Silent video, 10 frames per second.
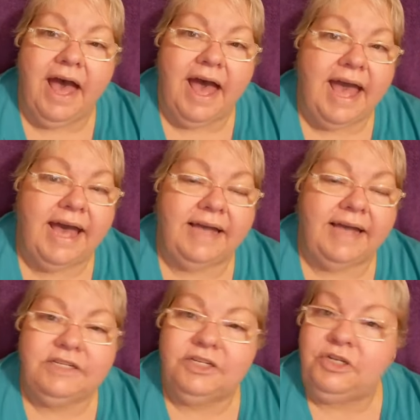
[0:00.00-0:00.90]

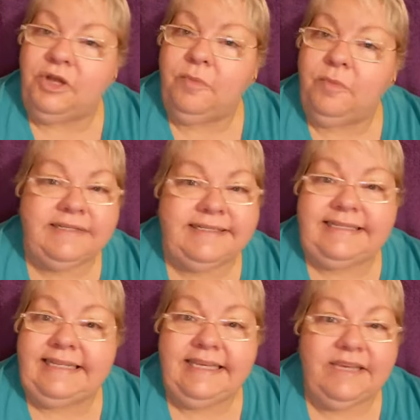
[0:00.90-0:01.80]
And no more
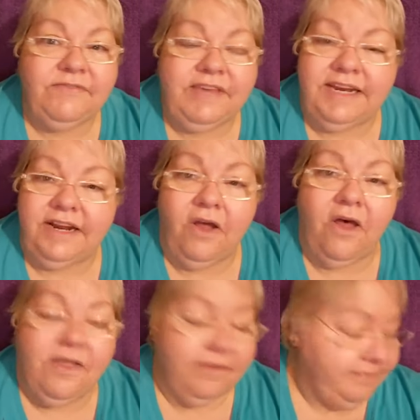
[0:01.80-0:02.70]
stinky feet at
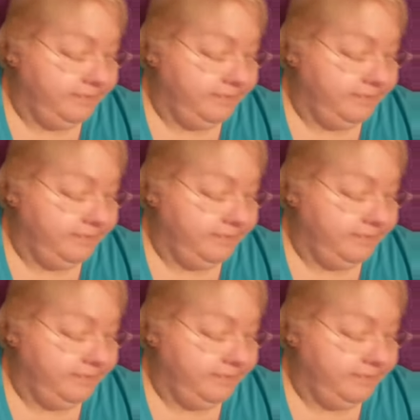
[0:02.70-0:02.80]
all.